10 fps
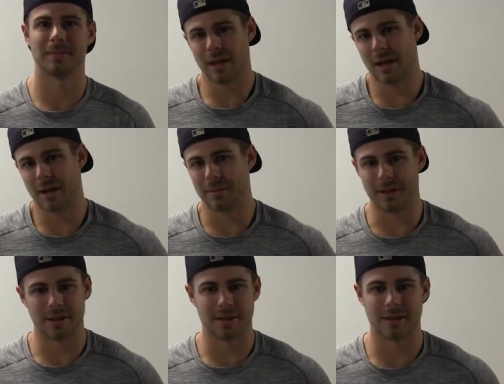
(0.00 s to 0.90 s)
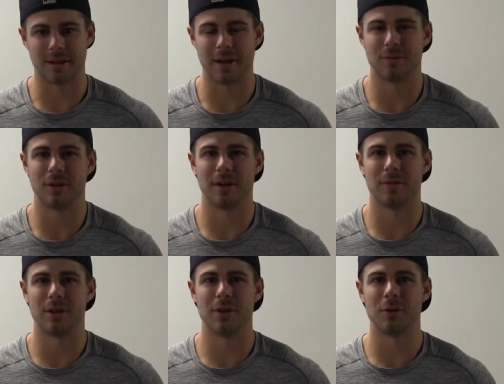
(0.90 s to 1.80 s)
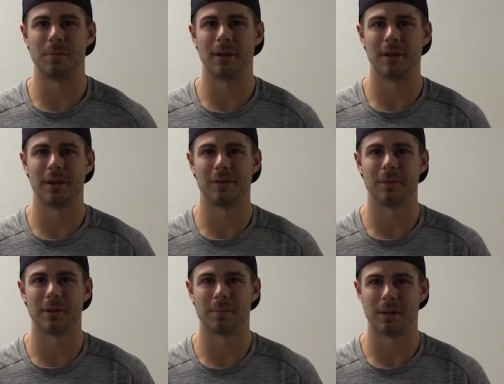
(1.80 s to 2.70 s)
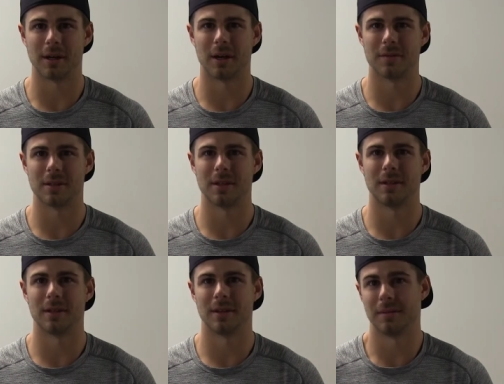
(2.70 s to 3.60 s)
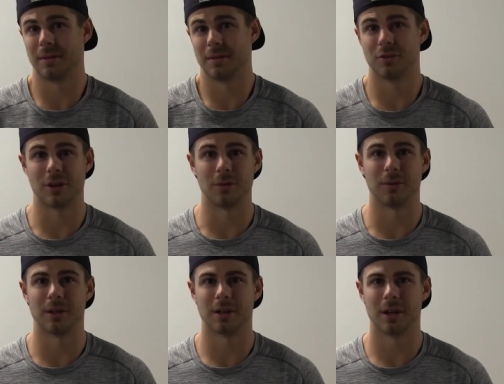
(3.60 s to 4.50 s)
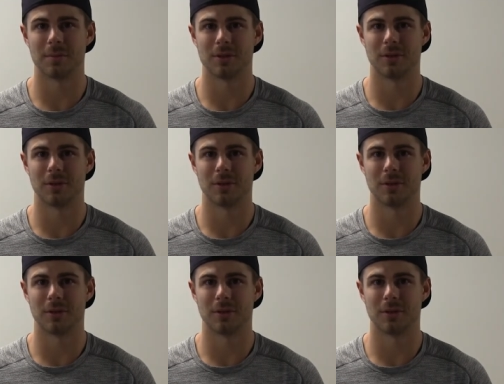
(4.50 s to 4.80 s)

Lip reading: Yeah, I mean, every year you play to make the playoffs and trying to win the cup.